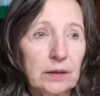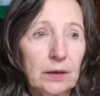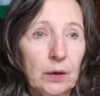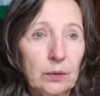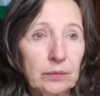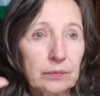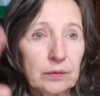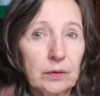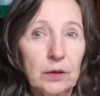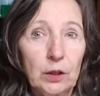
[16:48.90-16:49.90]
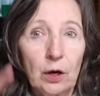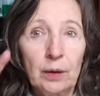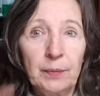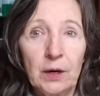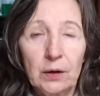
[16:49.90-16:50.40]
you know,
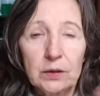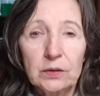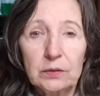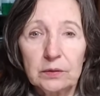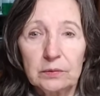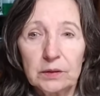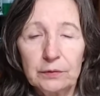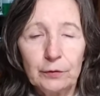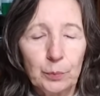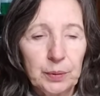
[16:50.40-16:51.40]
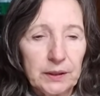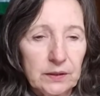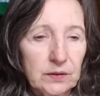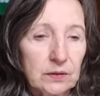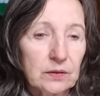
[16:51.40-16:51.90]
claw marks in different
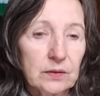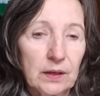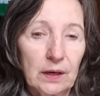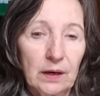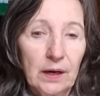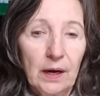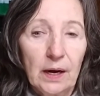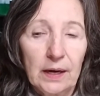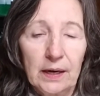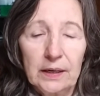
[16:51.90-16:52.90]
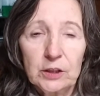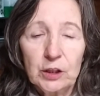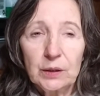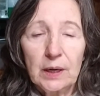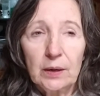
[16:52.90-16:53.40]
places, and I
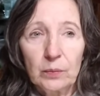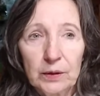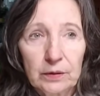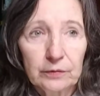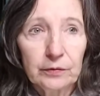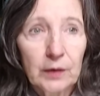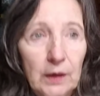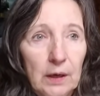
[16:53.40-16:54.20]
actually got rid of